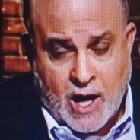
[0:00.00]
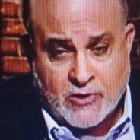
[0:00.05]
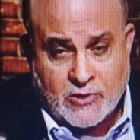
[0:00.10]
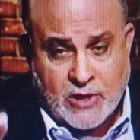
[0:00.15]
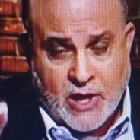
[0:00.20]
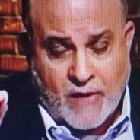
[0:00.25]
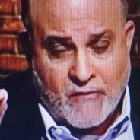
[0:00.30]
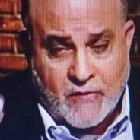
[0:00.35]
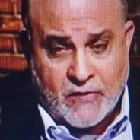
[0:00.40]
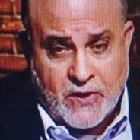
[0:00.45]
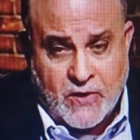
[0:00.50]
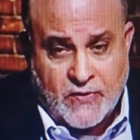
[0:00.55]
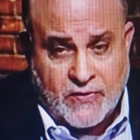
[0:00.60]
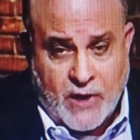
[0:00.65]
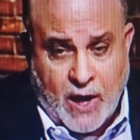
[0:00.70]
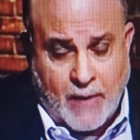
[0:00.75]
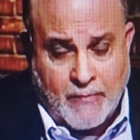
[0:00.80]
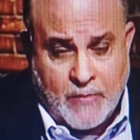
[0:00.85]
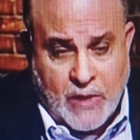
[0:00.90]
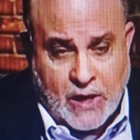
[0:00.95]
covered this
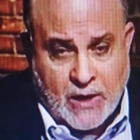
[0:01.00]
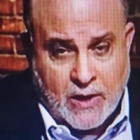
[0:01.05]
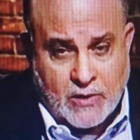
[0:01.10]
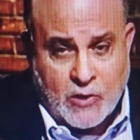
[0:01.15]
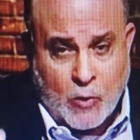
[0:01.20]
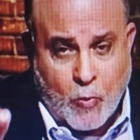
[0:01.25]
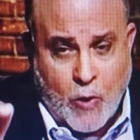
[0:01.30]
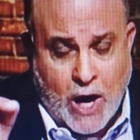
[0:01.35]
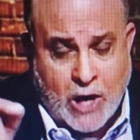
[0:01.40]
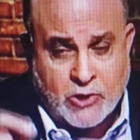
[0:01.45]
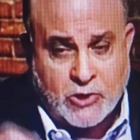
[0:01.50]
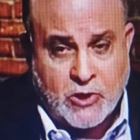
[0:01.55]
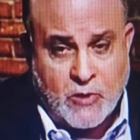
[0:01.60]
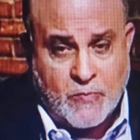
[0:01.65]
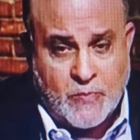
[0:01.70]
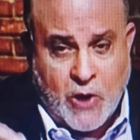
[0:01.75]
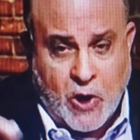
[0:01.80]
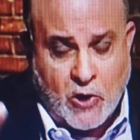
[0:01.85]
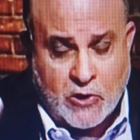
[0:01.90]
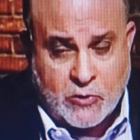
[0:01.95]
up. The Washington
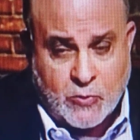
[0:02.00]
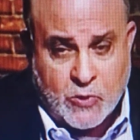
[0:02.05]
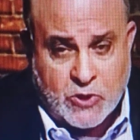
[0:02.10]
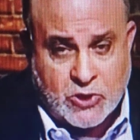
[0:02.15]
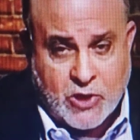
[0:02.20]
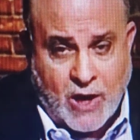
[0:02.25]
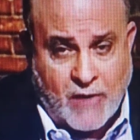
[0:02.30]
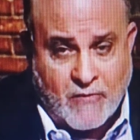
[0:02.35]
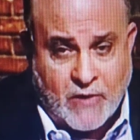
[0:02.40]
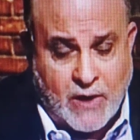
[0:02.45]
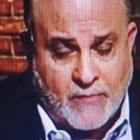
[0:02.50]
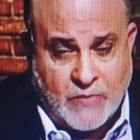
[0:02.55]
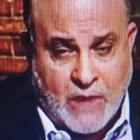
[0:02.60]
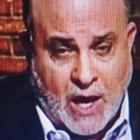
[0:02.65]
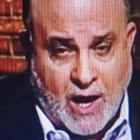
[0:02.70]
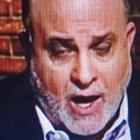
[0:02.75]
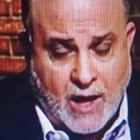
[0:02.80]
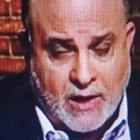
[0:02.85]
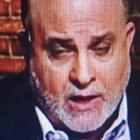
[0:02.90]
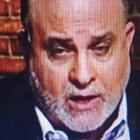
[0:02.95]
Post, which covered up the
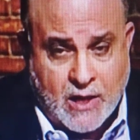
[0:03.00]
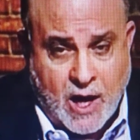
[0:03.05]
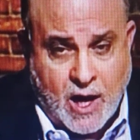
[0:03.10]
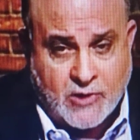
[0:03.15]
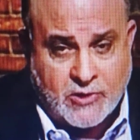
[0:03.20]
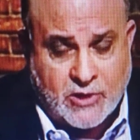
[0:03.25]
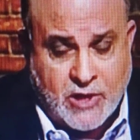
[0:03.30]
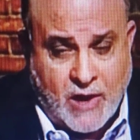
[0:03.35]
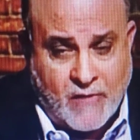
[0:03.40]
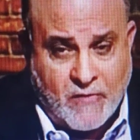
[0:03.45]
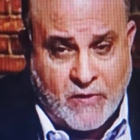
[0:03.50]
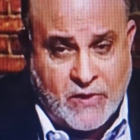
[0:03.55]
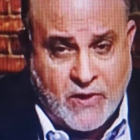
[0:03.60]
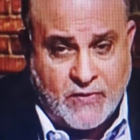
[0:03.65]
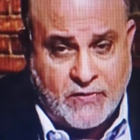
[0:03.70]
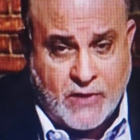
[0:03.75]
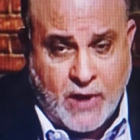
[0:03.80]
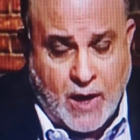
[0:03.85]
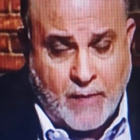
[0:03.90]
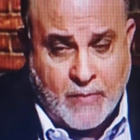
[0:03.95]
Holocaust, covered this
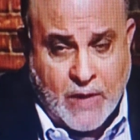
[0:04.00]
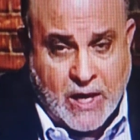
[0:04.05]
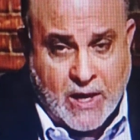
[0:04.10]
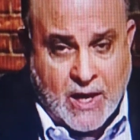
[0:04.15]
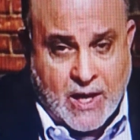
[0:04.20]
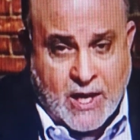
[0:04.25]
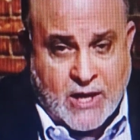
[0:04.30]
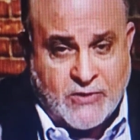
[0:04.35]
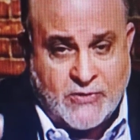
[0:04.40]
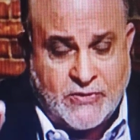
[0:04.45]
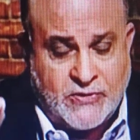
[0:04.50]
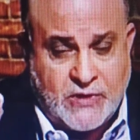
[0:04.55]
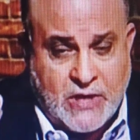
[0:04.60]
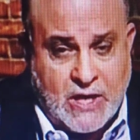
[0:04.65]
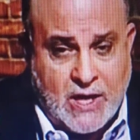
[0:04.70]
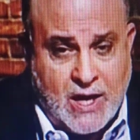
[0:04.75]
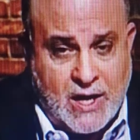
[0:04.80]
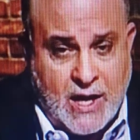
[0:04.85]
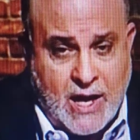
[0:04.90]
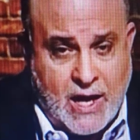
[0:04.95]
up.
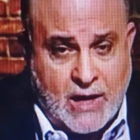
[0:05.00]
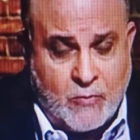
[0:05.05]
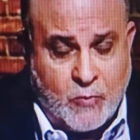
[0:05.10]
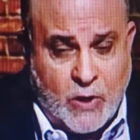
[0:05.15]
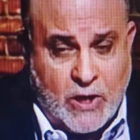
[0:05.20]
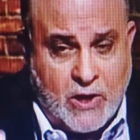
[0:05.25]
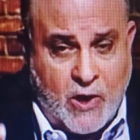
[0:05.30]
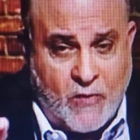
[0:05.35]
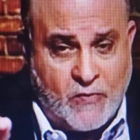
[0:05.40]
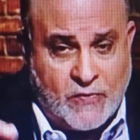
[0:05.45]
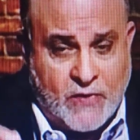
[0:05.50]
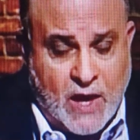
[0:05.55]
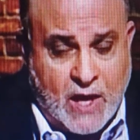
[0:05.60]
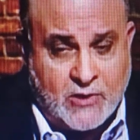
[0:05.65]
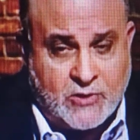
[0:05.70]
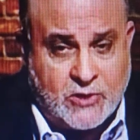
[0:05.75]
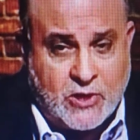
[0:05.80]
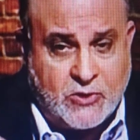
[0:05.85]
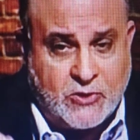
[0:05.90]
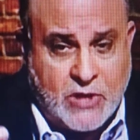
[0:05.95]
CNN, we know thanks
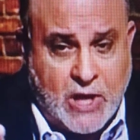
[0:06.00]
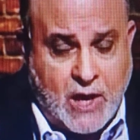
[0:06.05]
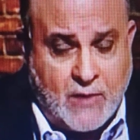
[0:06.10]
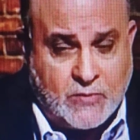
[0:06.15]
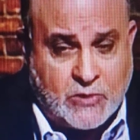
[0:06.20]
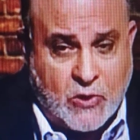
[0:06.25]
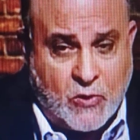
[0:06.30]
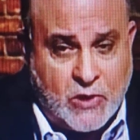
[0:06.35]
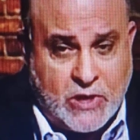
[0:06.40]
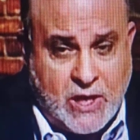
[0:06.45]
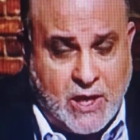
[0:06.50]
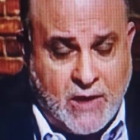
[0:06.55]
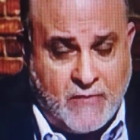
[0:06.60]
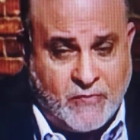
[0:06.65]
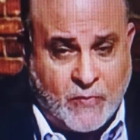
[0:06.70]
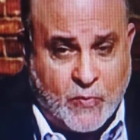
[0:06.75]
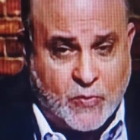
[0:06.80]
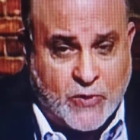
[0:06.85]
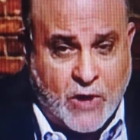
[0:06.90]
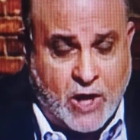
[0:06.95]
to James O'Keefe from
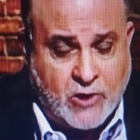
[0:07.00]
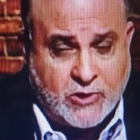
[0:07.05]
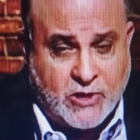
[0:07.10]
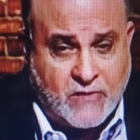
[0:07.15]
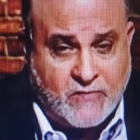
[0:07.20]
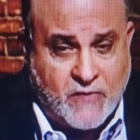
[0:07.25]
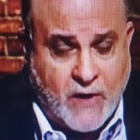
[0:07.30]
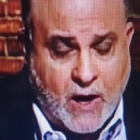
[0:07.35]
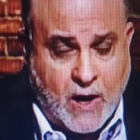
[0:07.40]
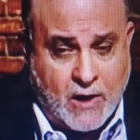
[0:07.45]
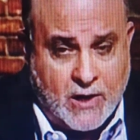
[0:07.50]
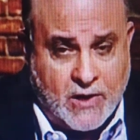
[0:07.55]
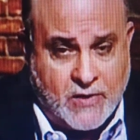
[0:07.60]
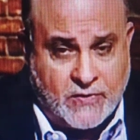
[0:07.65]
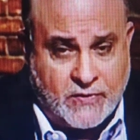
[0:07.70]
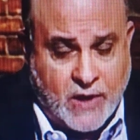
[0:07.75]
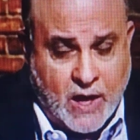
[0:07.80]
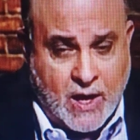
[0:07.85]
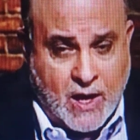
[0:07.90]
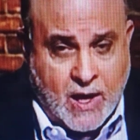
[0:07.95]
Project Veritas,
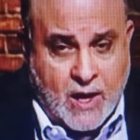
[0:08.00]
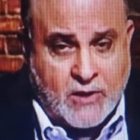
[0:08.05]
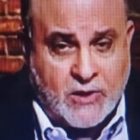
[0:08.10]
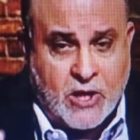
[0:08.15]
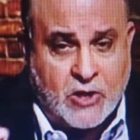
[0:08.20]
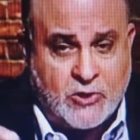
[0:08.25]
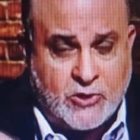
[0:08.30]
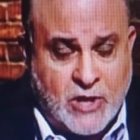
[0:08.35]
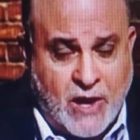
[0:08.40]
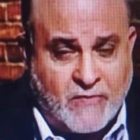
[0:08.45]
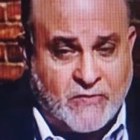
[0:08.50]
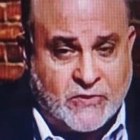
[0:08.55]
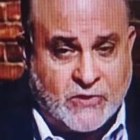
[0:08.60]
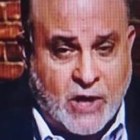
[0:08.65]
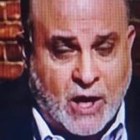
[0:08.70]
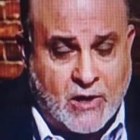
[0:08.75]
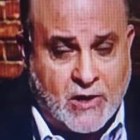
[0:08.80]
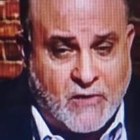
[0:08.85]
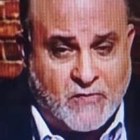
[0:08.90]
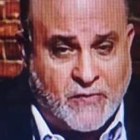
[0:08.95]
that Jeff
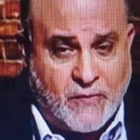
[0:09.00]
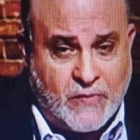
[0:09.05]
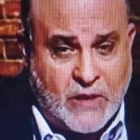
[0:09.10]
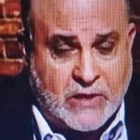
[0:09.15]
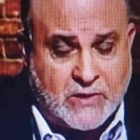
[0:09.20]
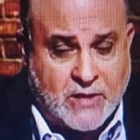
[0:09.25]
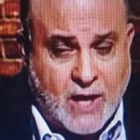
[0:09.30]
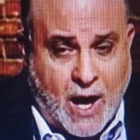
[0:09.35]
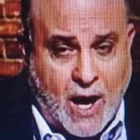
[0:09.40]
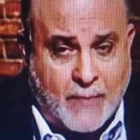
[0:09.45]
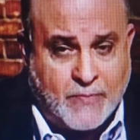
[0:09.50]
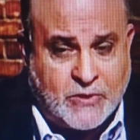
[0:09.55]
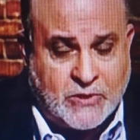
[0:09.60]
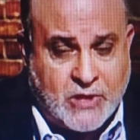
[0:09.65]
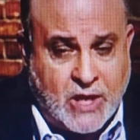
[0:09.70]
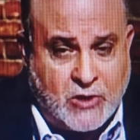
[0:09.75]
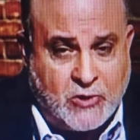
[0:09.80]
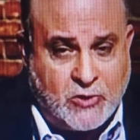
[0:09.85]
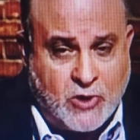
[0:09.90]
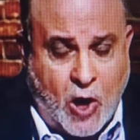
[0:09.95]
Zucker from the top
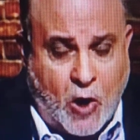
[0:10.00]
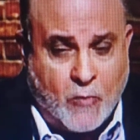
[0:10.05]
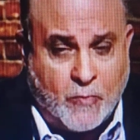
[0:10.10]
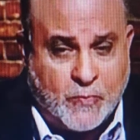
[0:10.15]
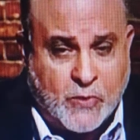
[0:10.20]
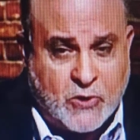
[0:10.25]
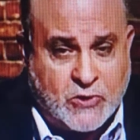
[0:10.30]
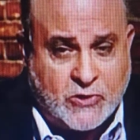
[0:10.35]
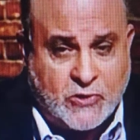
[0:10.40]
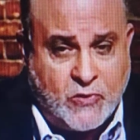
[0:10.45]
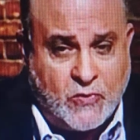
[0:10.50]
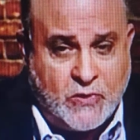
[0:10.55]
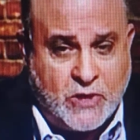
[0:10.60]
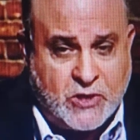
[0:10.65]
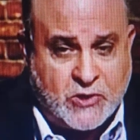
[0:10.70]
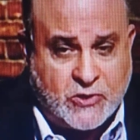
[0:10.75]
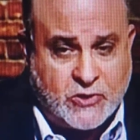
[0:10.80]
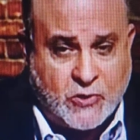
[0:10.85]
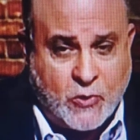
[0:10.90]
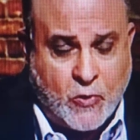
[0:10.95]
said, don't pursue this
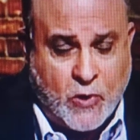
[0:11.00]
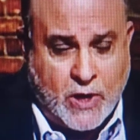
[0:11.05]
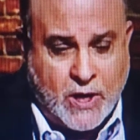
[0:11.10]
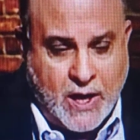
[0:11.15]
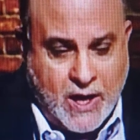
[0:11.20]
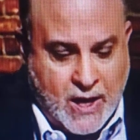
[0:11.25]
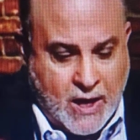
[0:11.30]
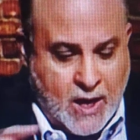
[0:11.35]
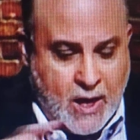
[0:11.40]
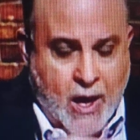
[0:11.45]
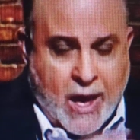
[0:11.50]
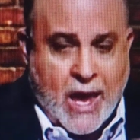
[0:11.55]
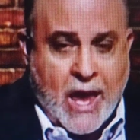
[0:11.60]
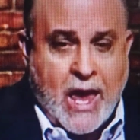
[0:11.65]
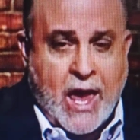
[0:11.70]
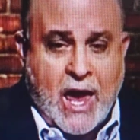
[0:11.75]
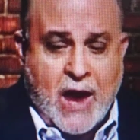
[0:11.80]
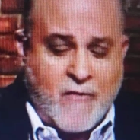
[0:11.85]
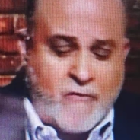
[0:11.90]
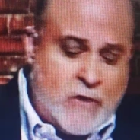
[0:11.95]
story.
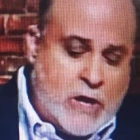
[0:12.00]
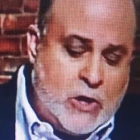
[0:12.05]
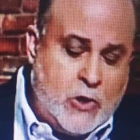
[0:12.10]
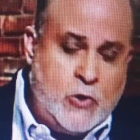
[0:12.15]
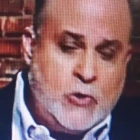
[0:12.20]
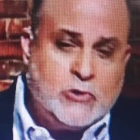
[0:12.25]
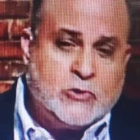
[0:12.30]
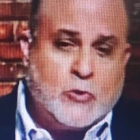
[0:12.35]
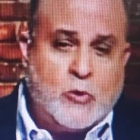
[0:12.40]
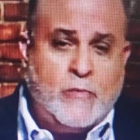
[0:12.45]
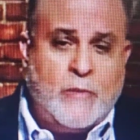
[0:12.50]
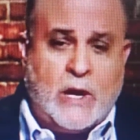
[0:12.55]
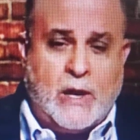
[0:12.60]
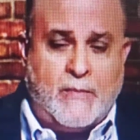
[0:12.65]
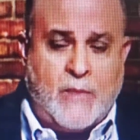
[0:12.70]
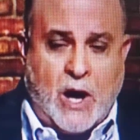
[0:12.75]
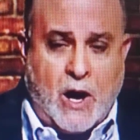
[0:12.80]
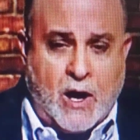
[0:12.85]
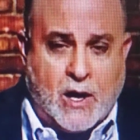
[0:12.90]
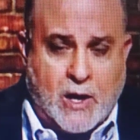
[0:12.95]
Every newsroom in
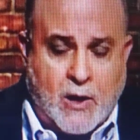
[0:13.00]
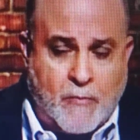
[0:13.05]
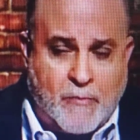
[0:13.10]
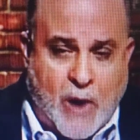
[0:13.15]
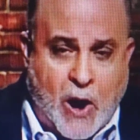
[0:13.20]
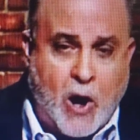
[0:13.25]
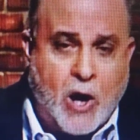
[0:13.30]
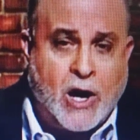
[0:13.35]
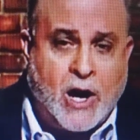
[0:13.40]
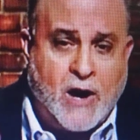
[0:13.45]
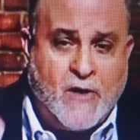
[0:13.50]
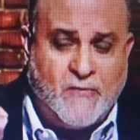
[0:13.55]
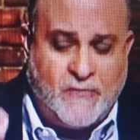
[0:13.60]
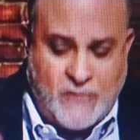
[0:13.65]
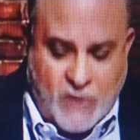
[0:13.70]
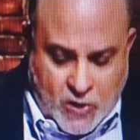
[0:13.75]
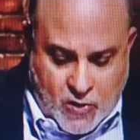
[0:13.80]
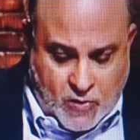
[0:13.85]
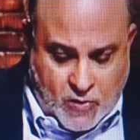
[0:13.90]
America, bar a few,